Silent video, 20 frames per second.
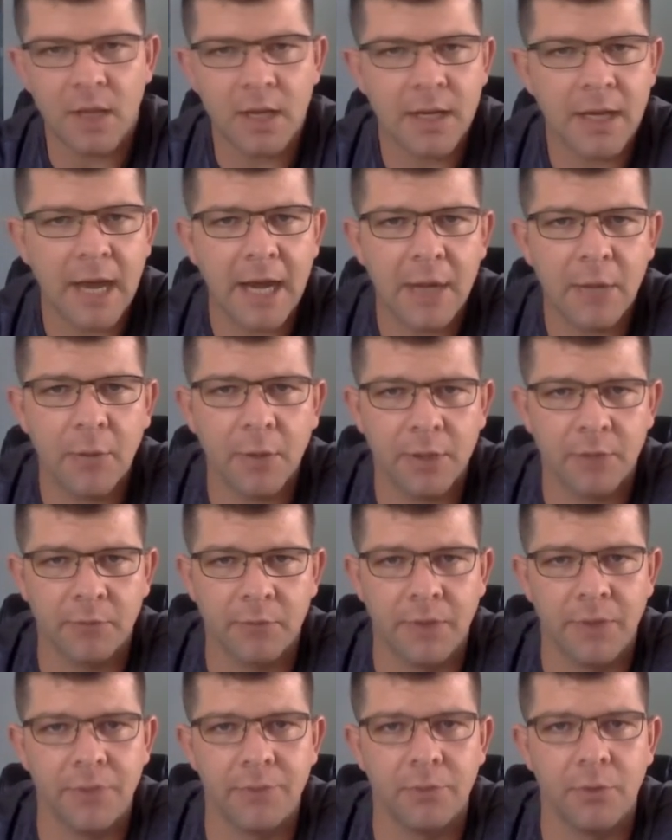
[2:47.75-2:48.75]
a guy you want to
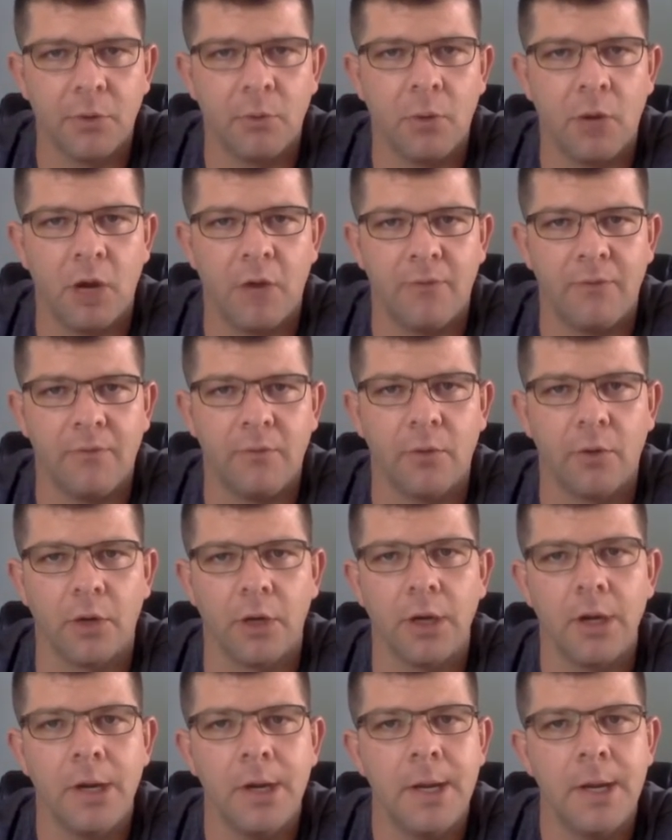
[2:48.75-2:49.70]
run through a wall for.